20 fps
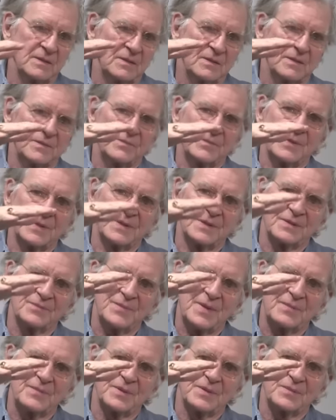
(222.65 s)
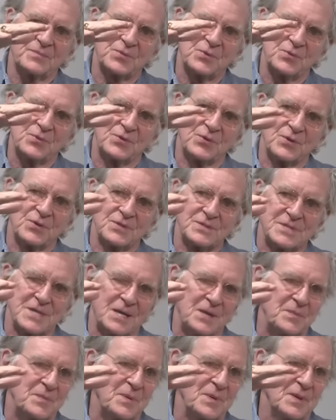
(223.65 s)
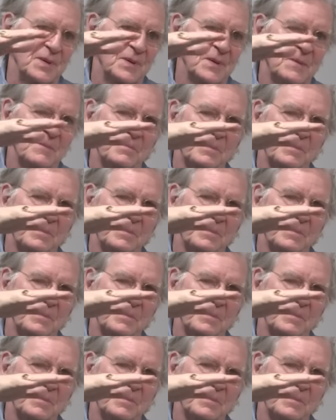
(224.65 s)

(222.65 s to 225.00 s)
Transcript: or a little maybe up 2/3 up,